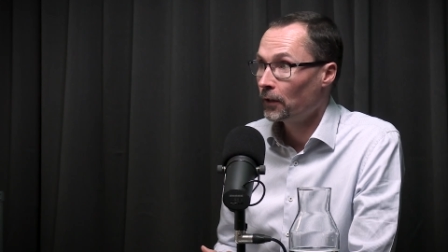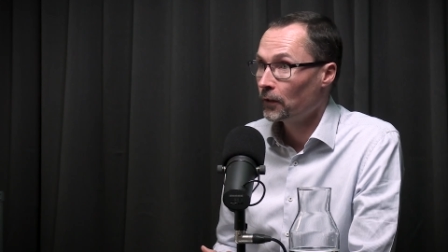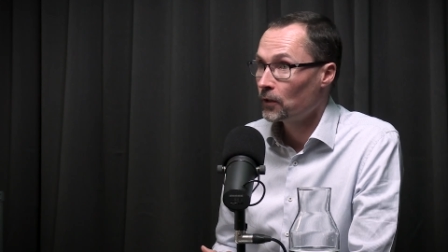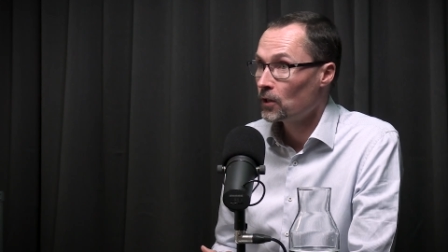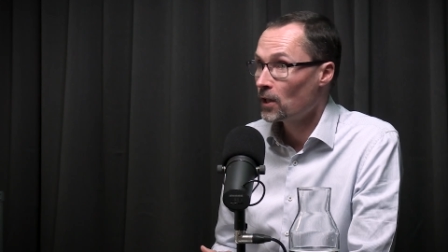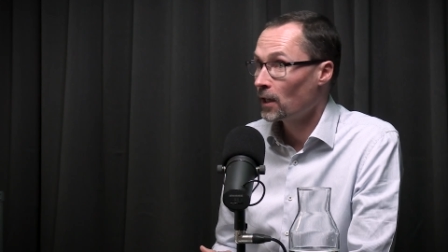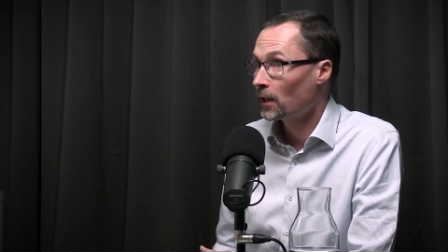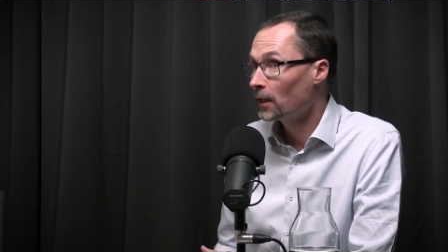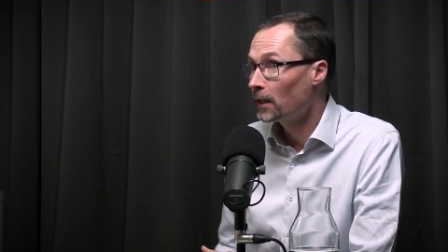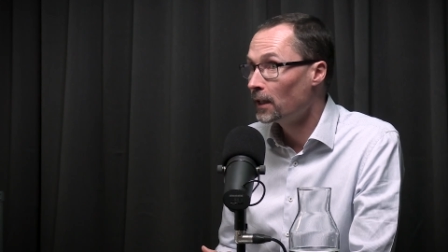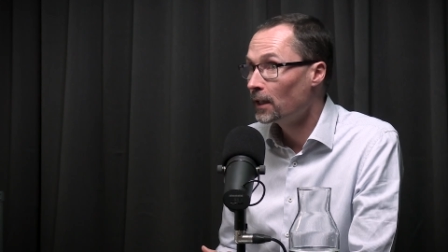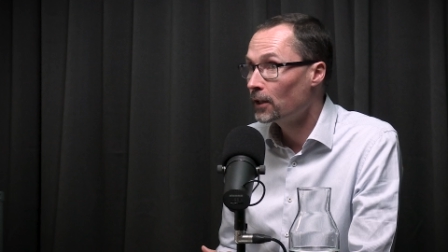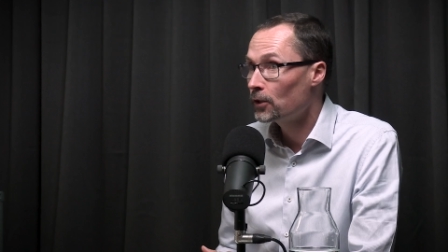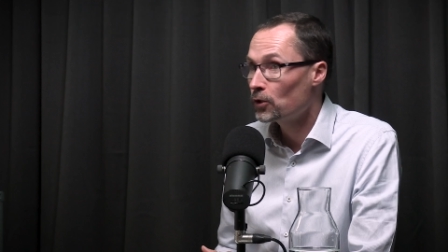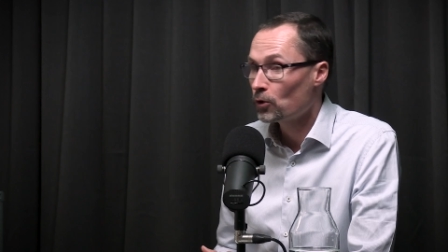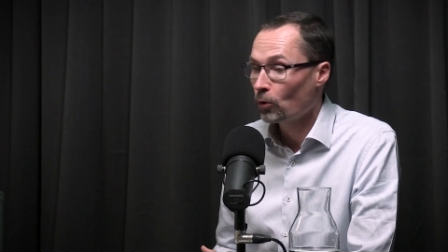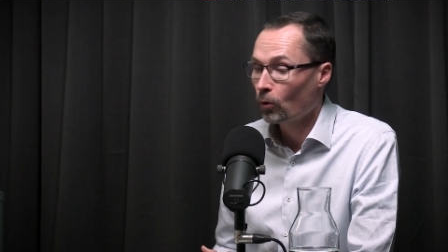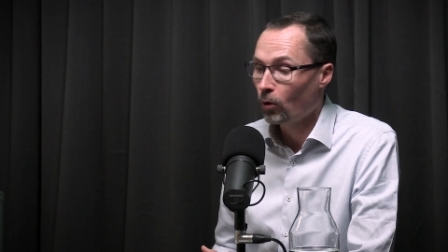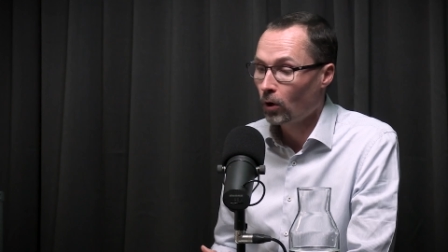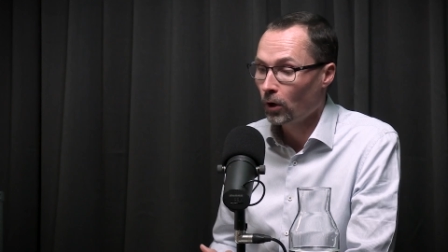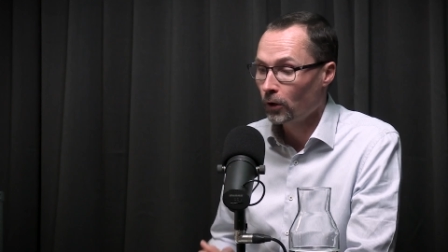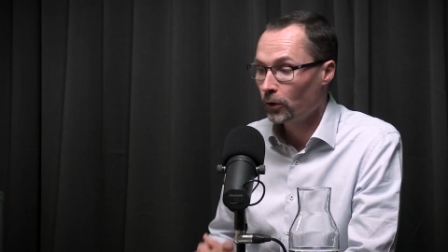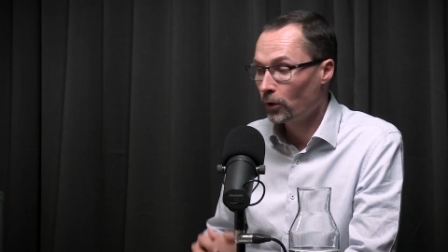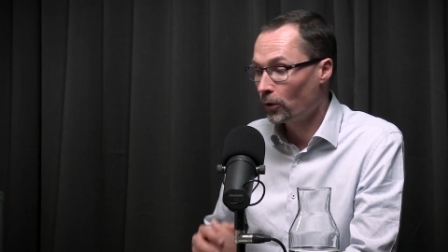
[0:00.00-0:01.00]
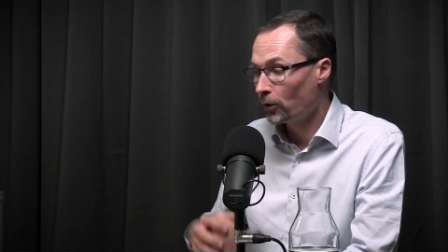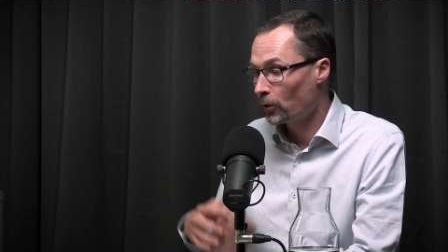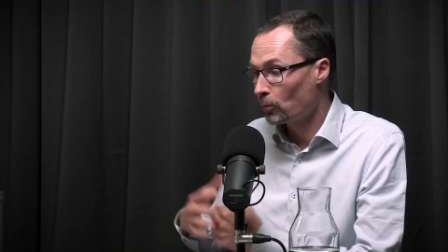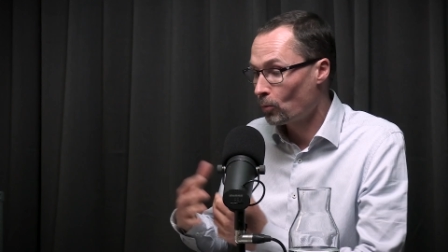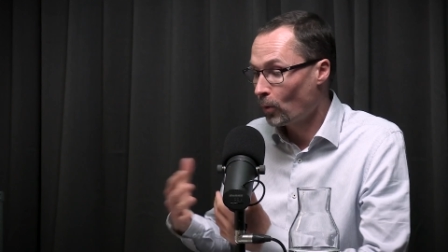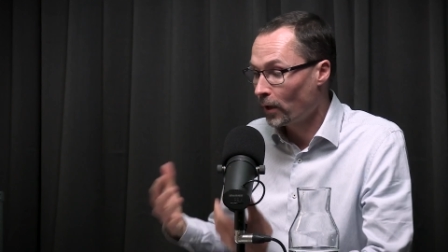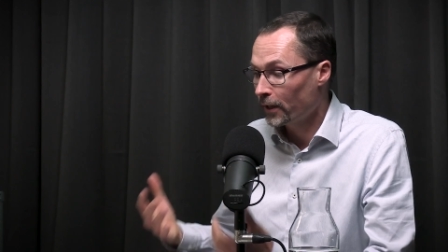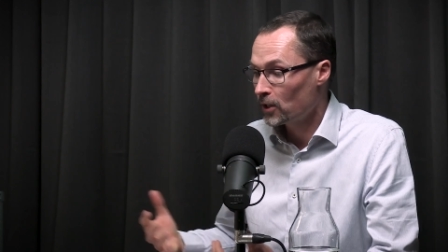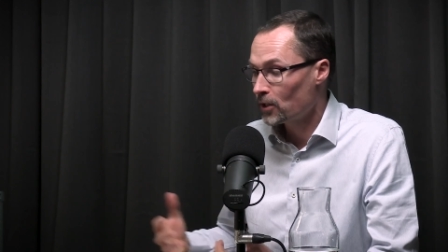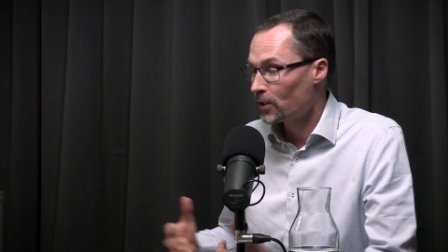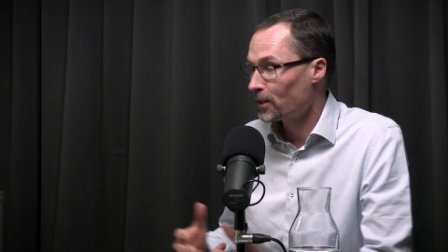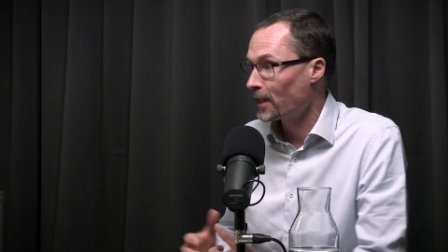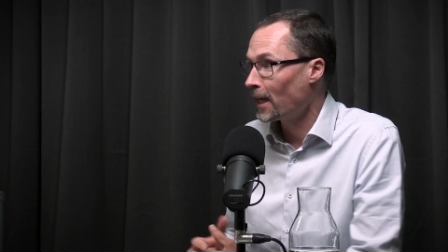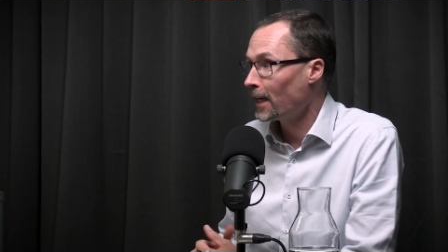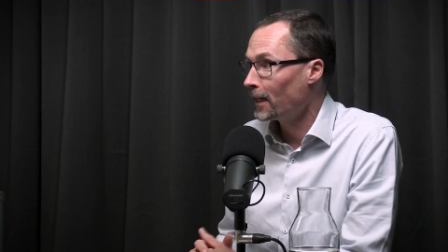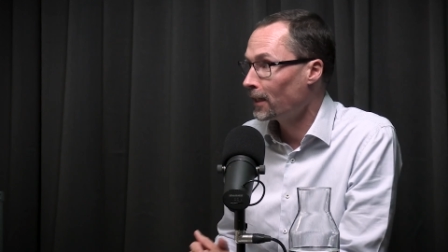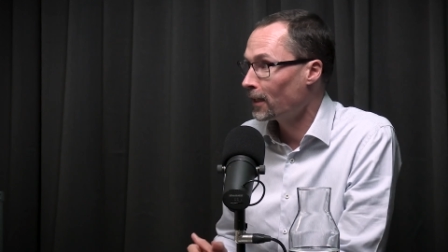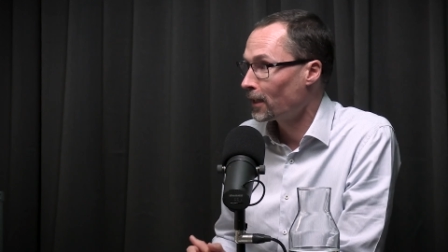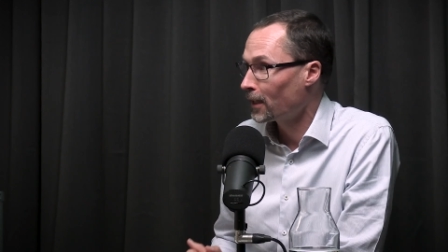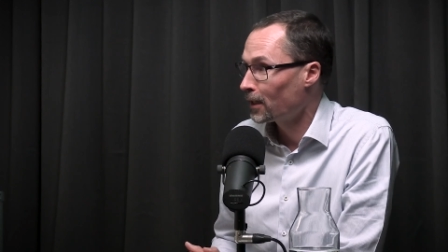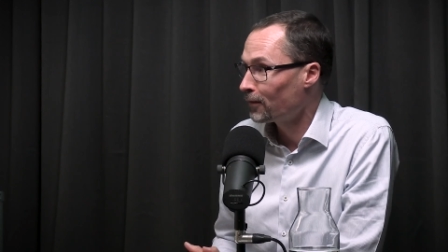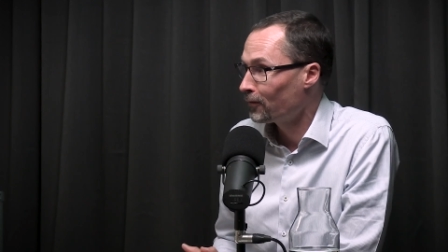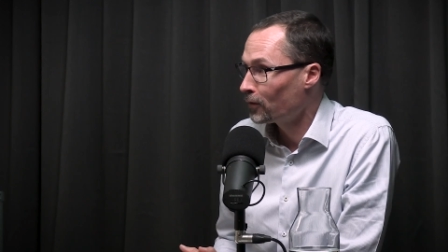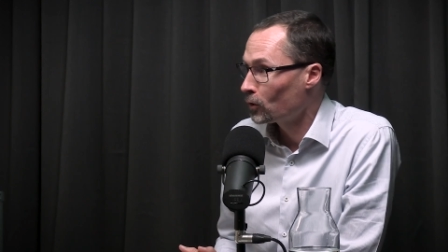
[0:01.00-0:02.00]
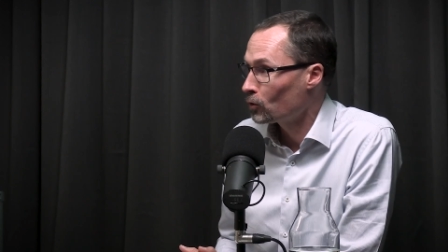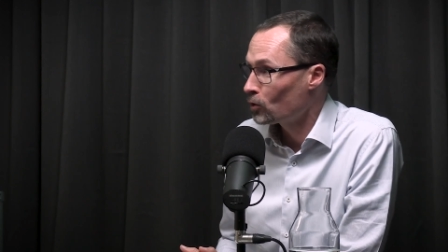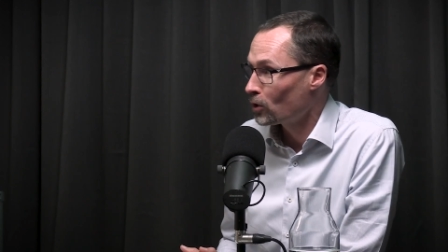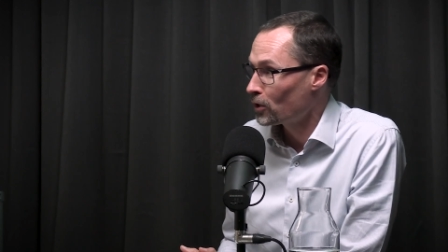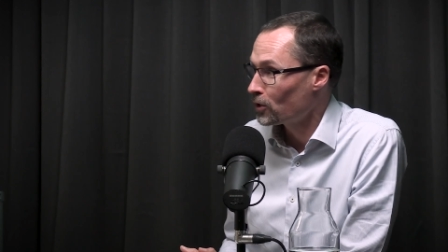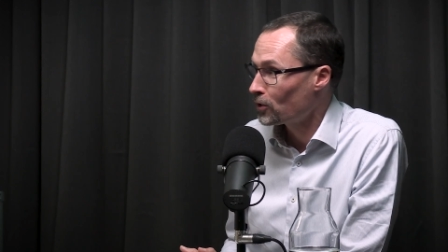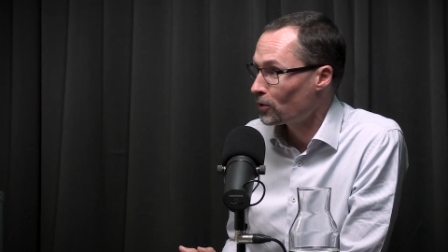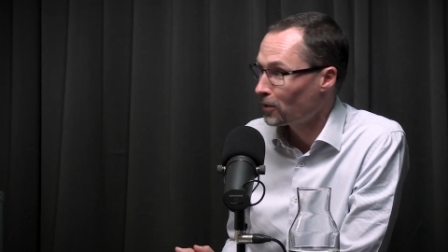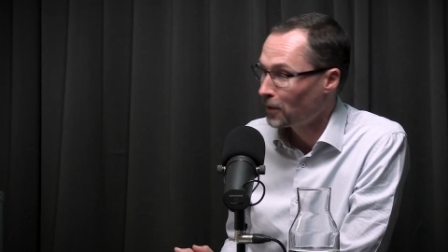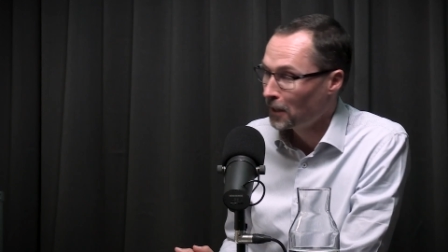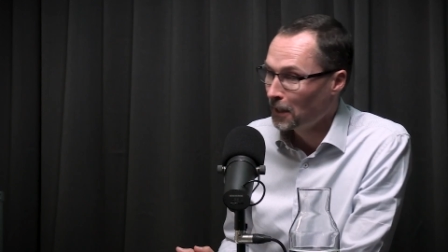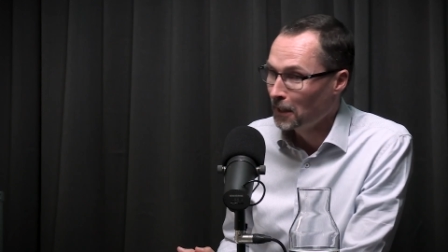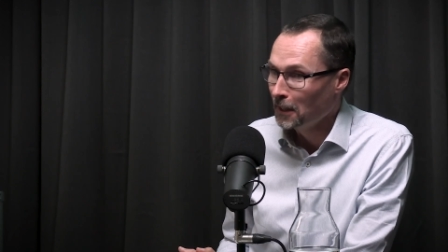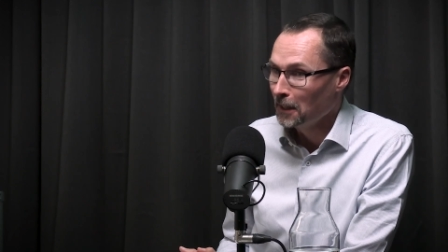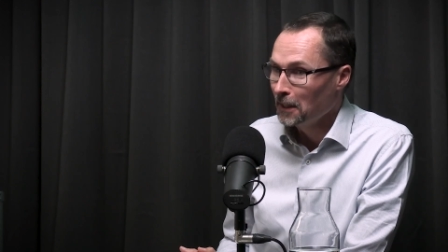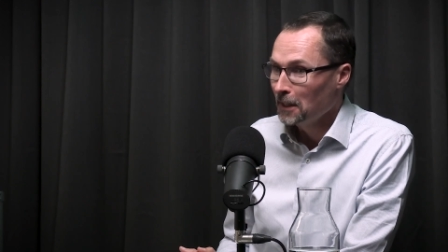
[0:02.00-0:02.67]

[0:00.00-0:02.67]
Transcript: techniques, or what is standard if you just